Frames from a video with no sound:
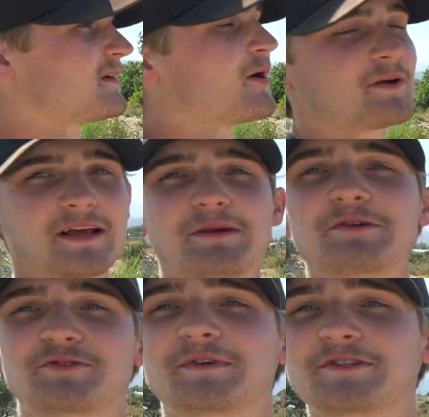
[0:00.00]
okay, let me
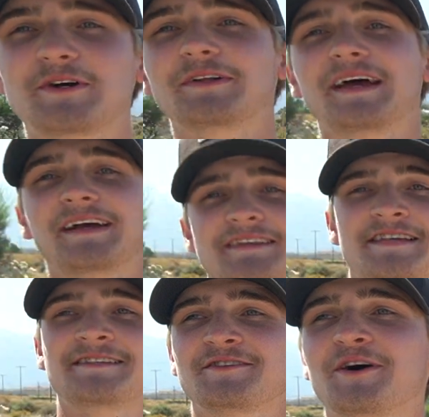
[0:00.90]
just restart that because
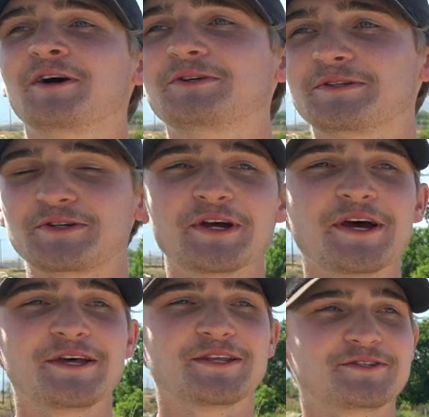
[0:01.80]
it's a tongue twister.
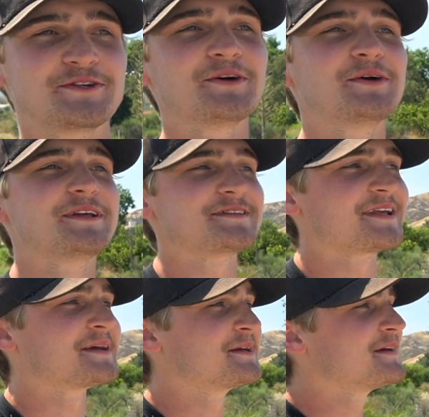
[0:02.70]
The tune is
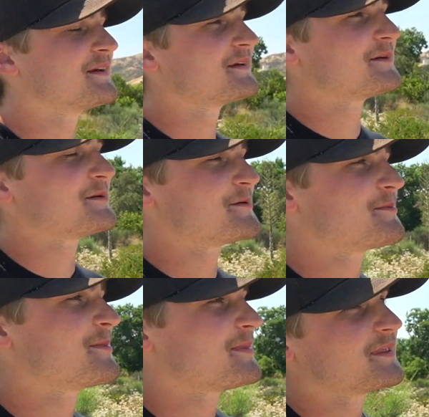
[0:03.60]
like,
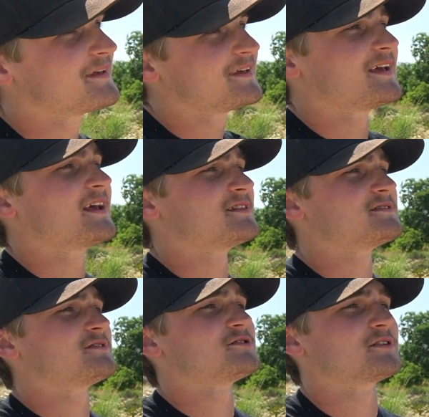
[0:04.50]

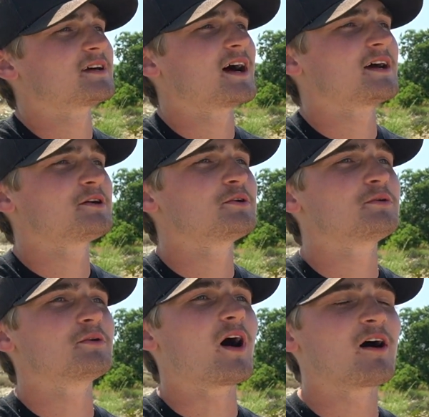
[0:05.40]
so the guy
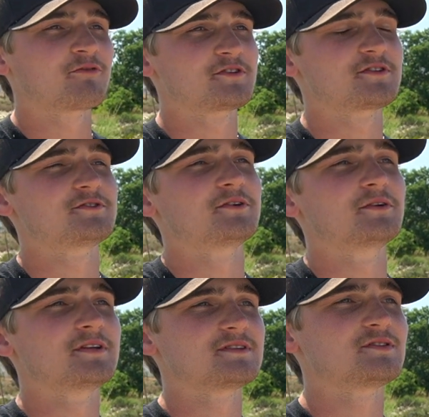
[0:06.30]
who offers the
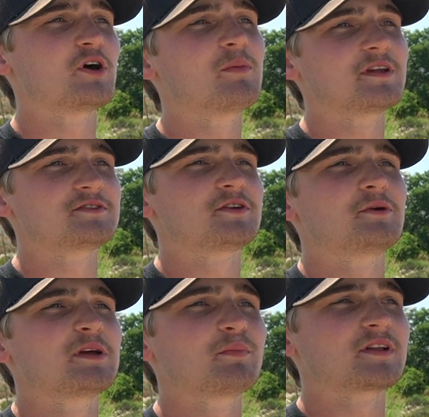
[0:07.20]
tune is Nobody's
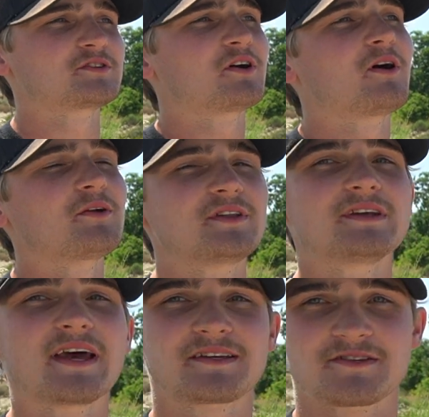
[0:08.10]
Tuning, but it's called the
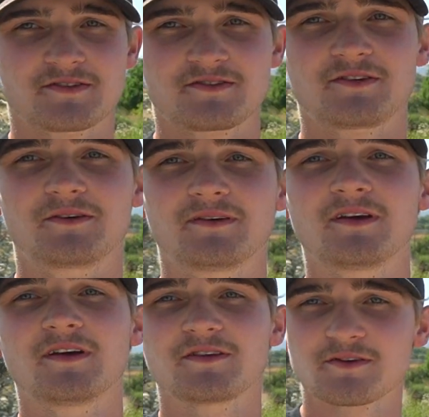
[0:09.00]
Nexus tune.
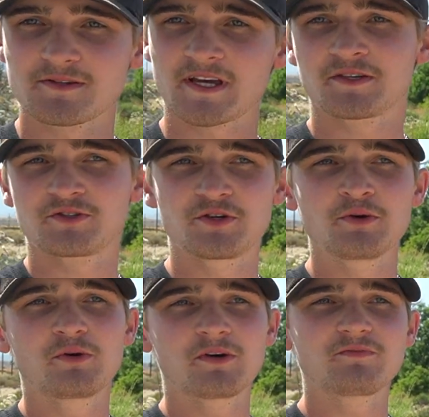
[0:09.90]
So it's like
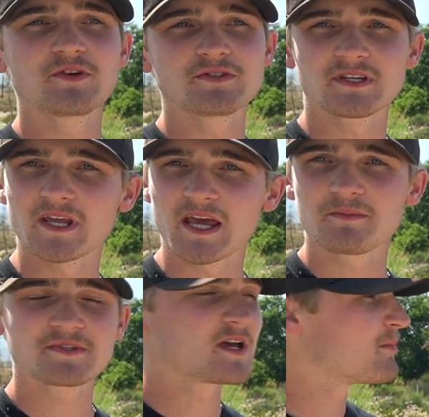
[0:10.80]
two confusing
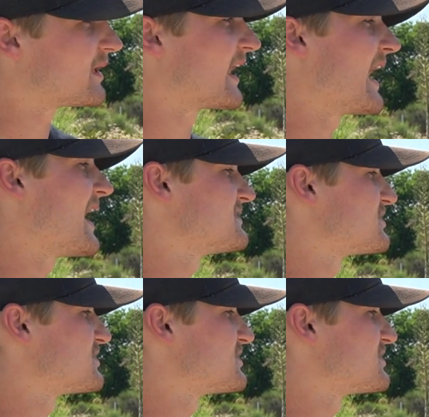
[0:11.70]
names, but it has a